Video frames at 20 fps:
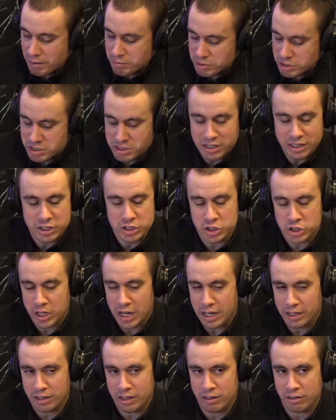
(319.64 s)
just like
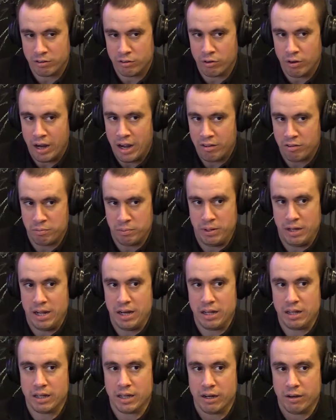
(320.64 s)
shocked that there hasn't been
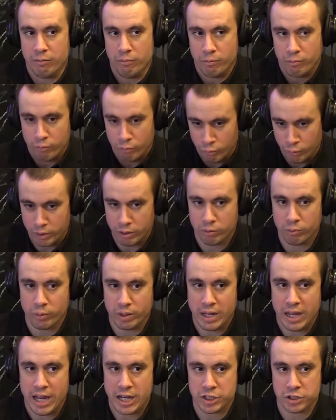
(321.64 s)
any kind of real
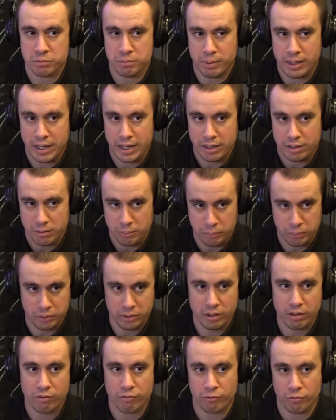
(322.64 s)
reaction by the
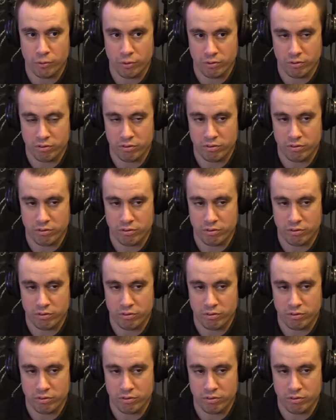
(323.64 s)
police force.